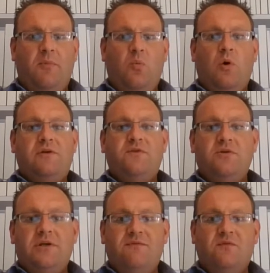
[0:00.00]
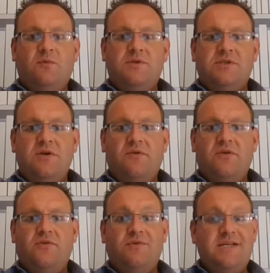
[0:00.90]
But what if you could influence the other
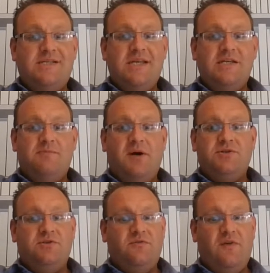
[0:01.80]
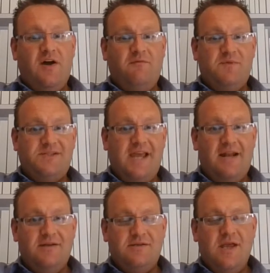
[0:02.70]
3 Cs by just
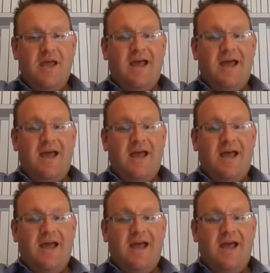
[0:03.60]
5%?